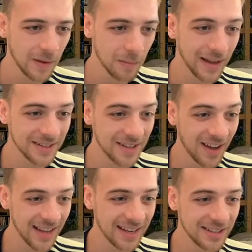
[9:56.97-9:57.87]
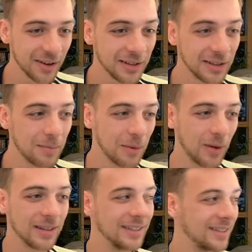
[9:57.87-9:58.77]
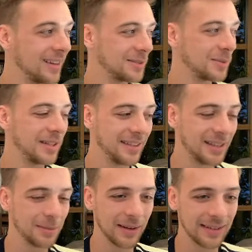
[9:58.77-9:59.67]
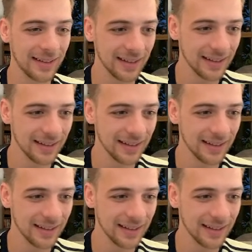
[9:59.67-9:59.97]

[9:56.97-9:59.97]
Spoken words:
Man, tight end going number 1. Guys, what do you think about